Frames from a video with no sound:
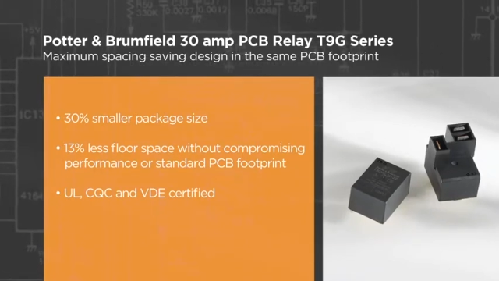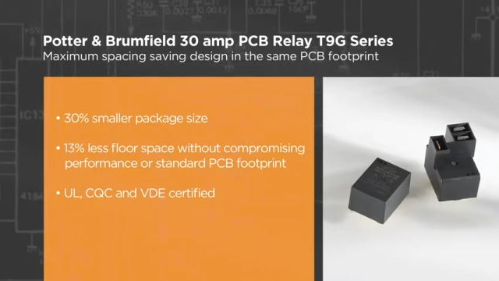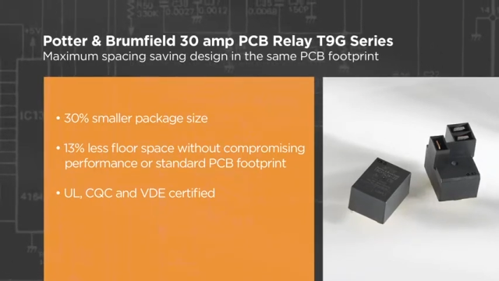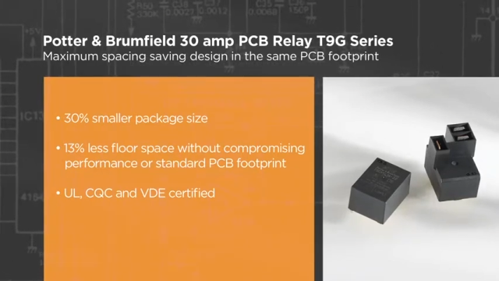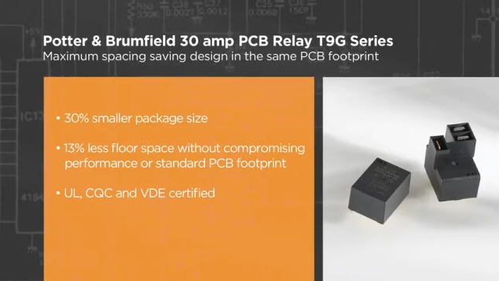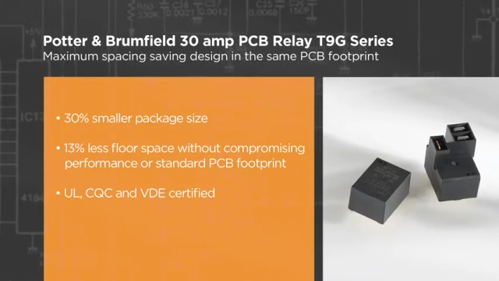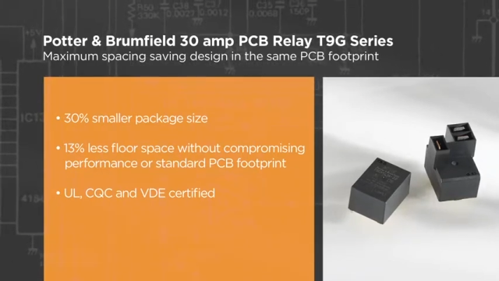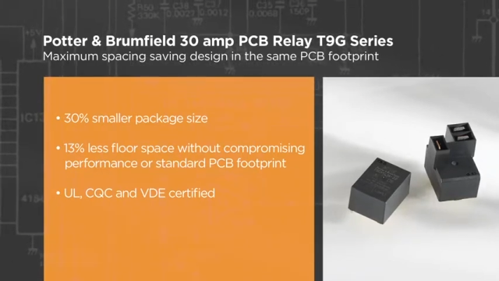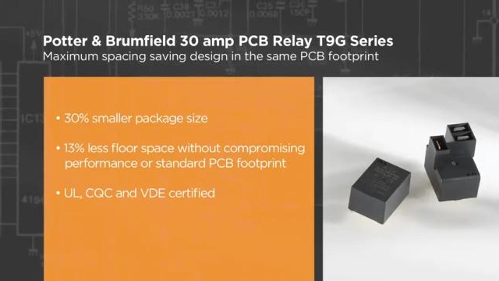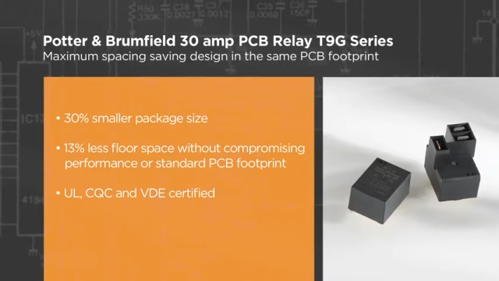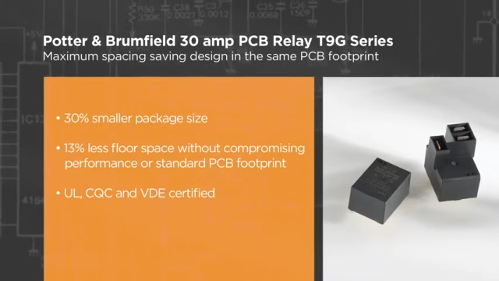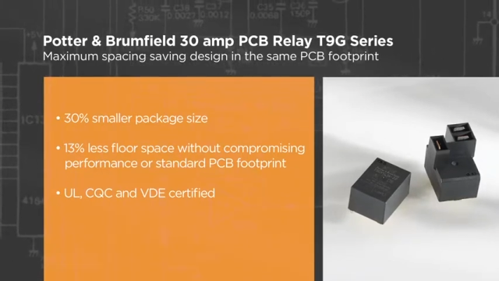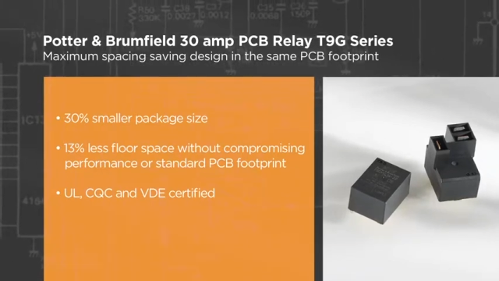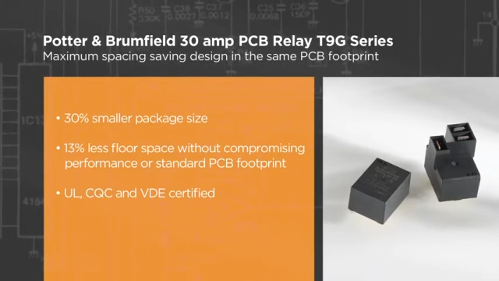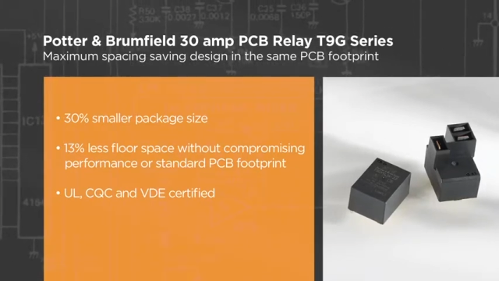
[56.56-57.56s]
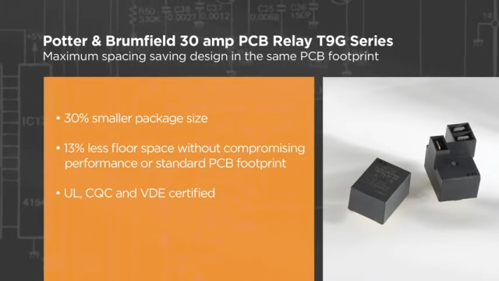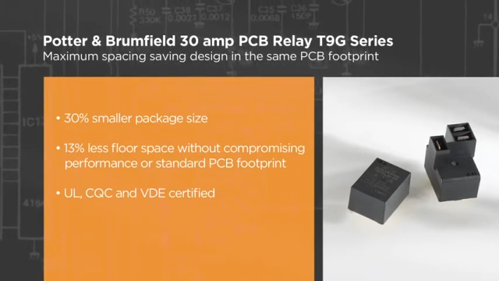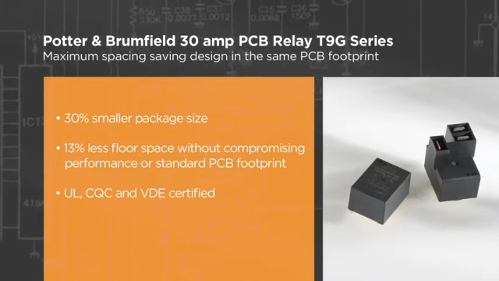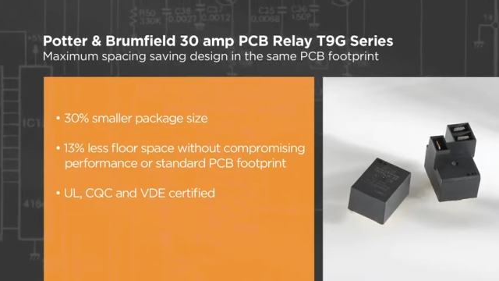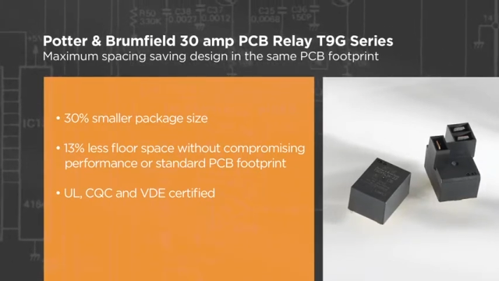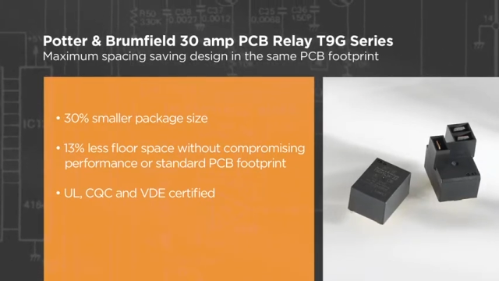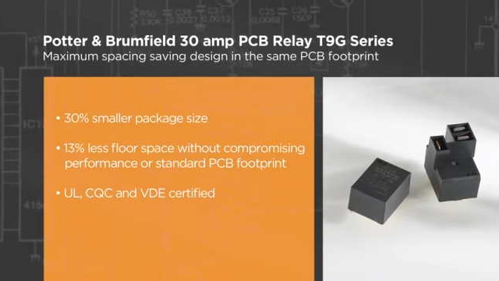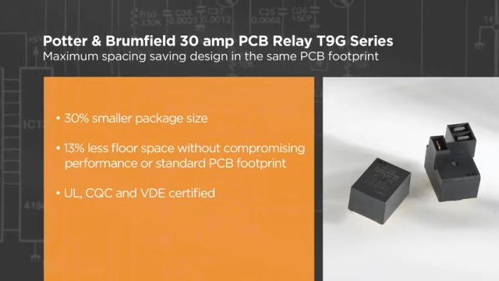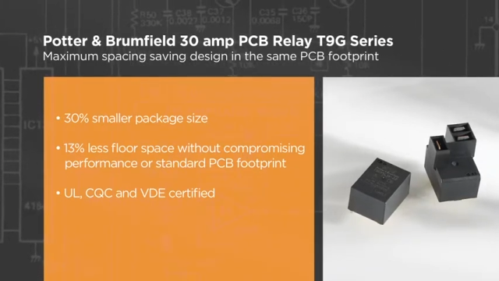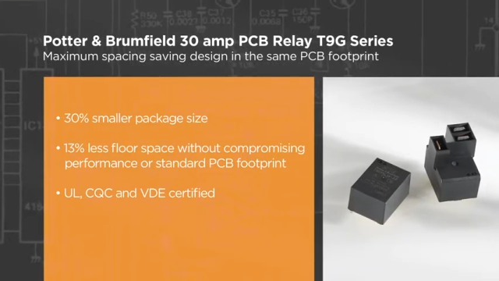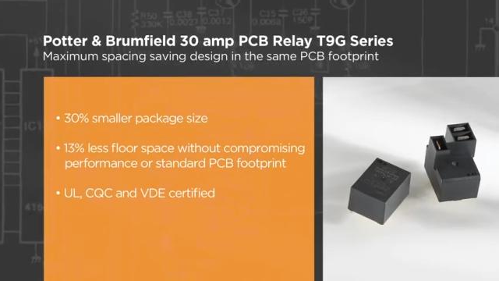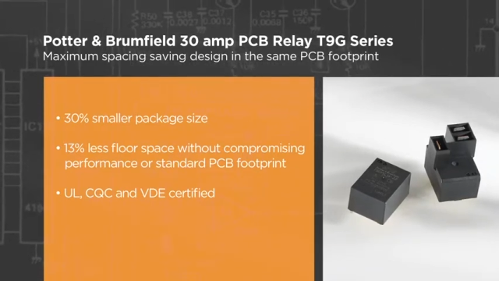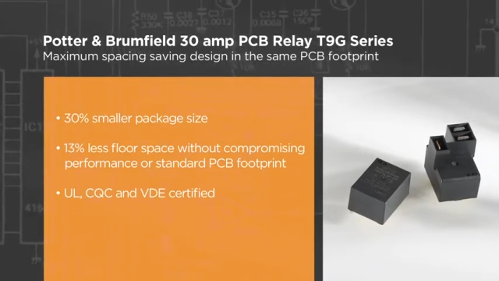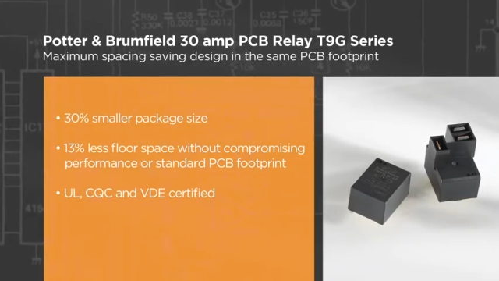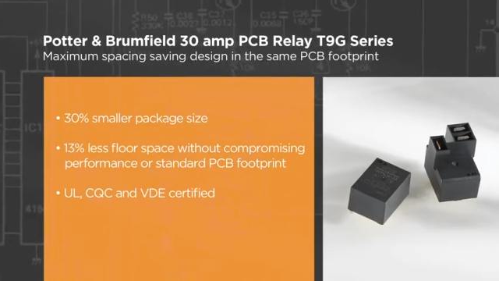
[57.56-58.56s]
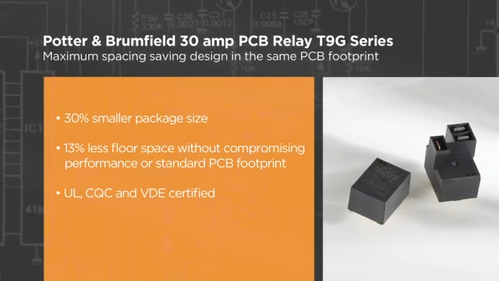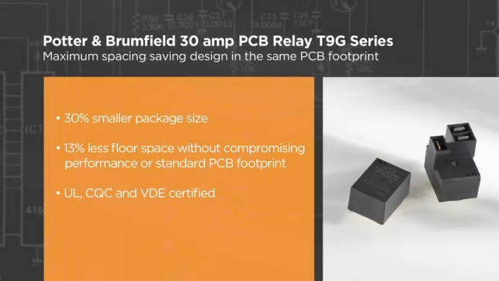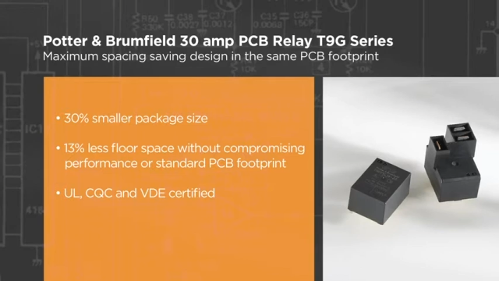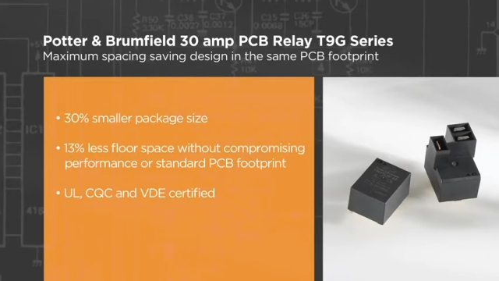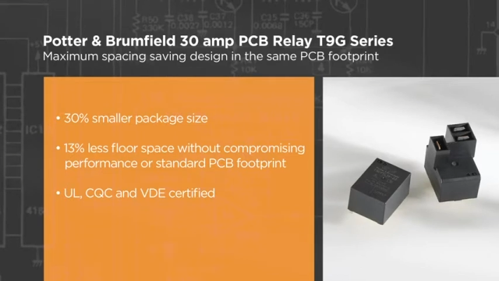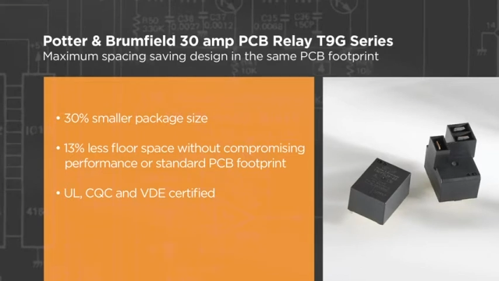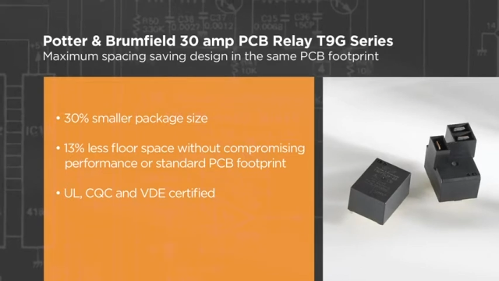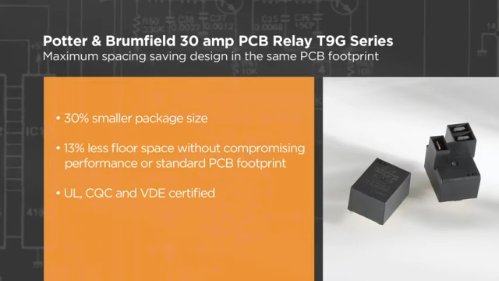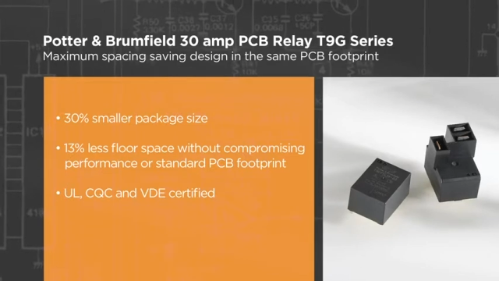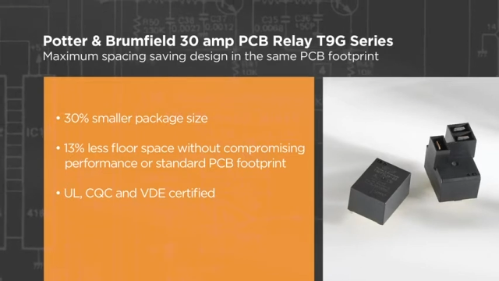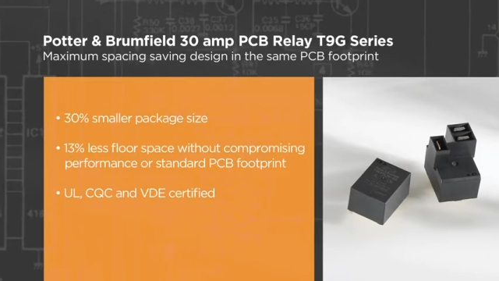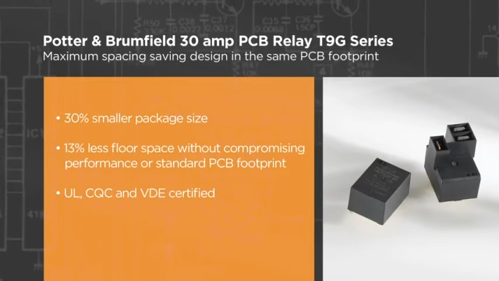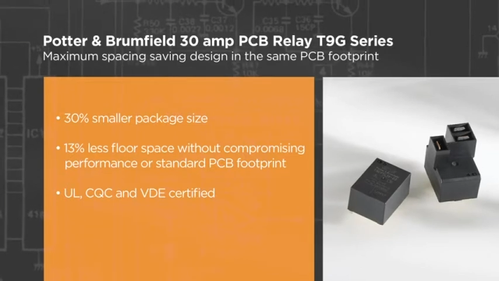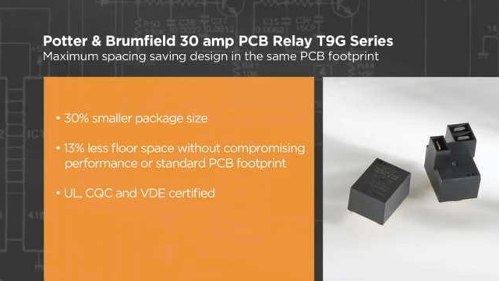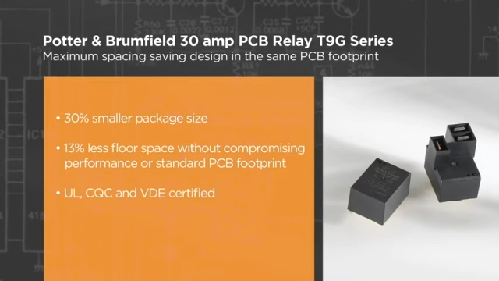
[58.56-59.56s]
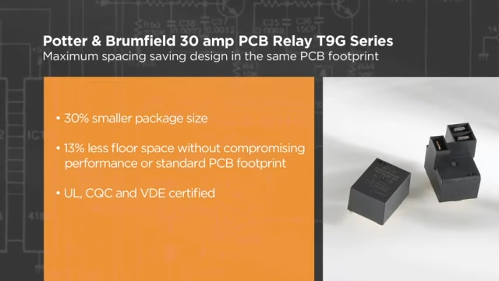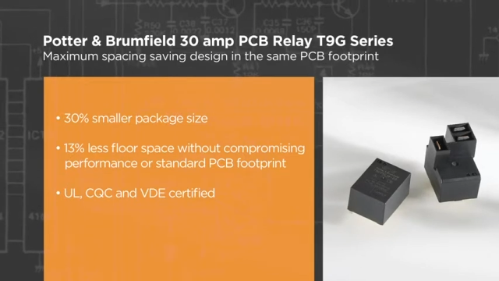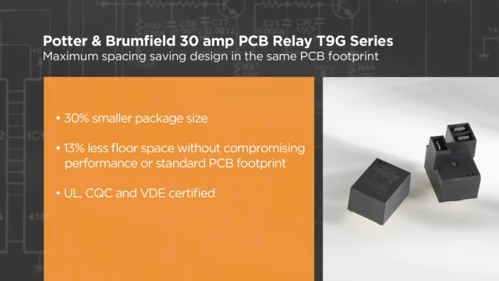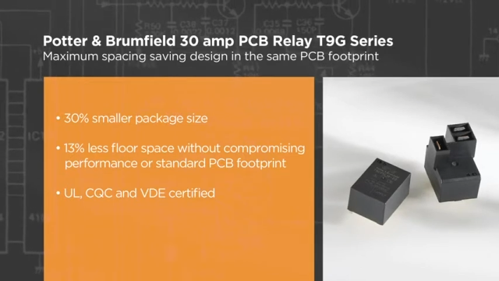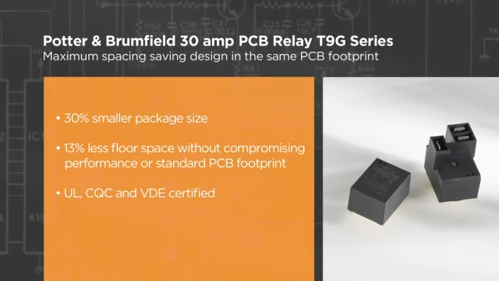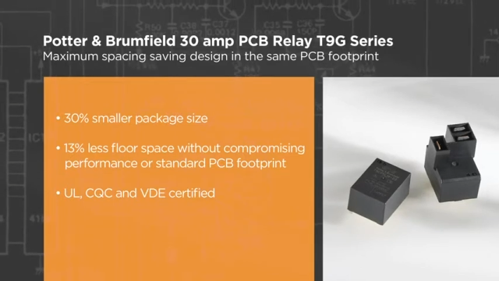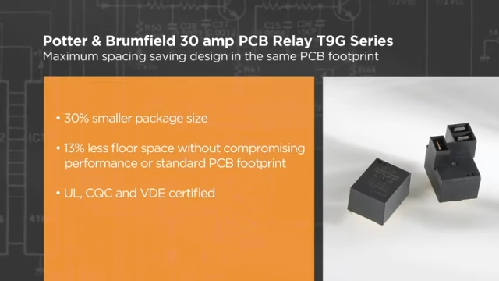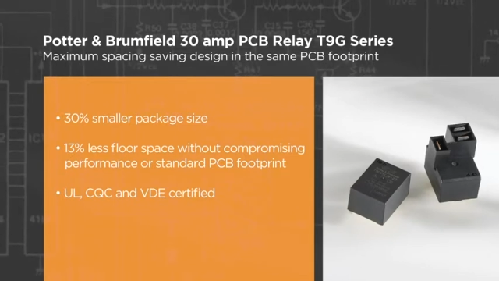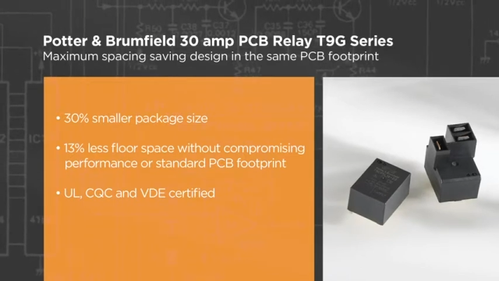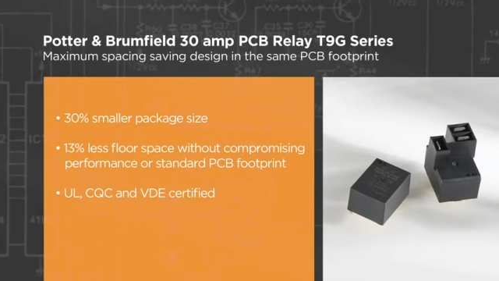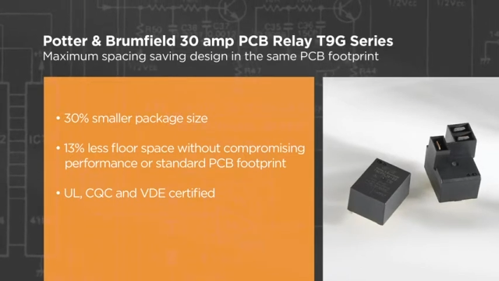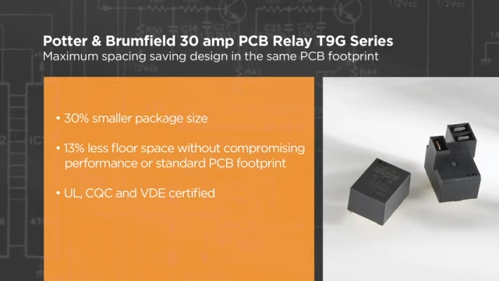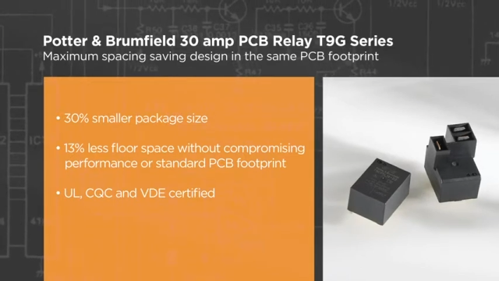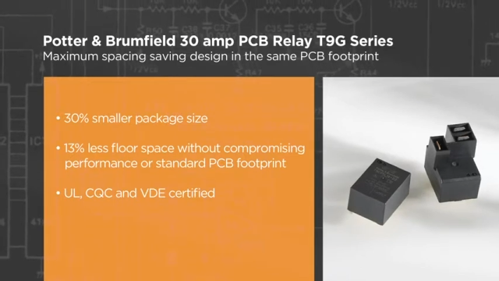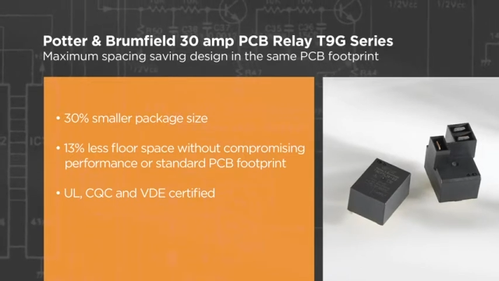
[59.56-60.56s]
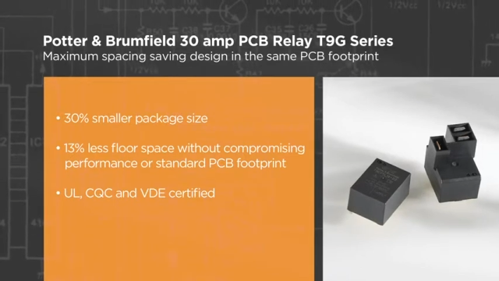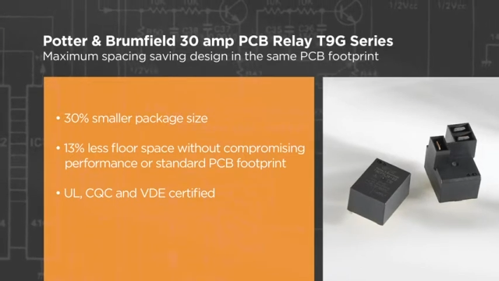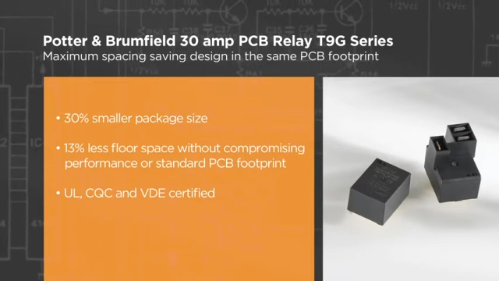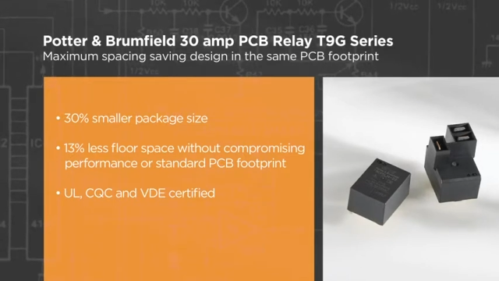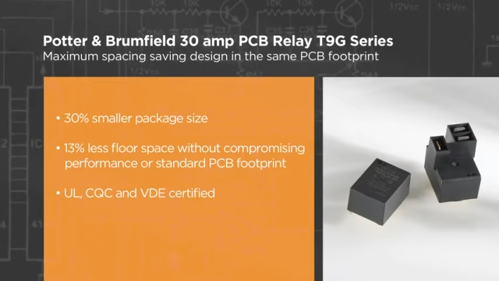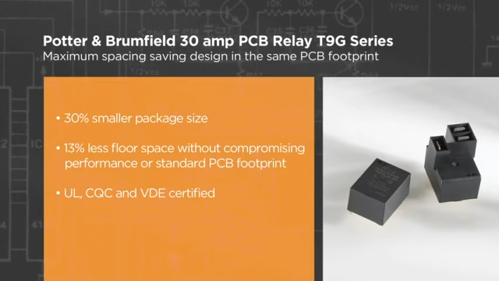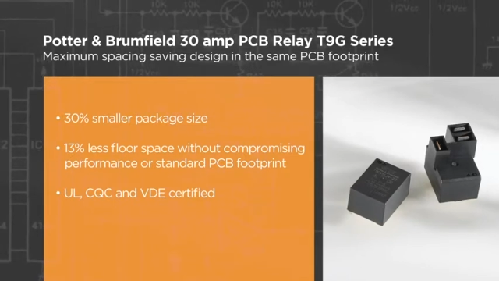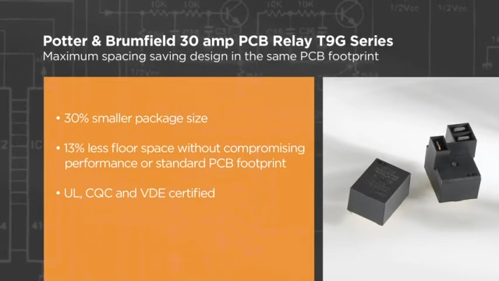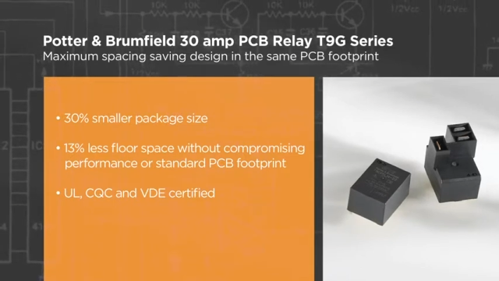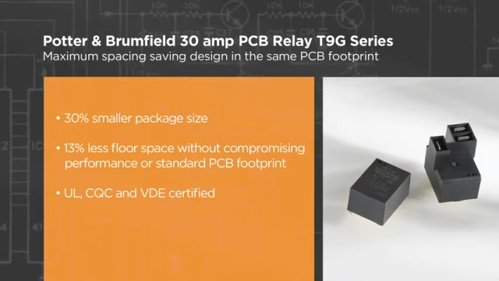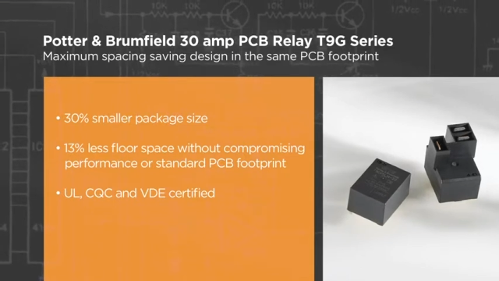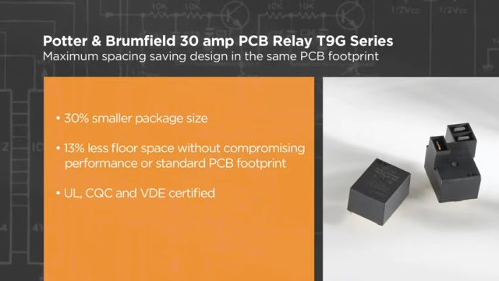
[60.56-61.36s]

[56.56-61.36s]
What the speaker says: (no speaker visible)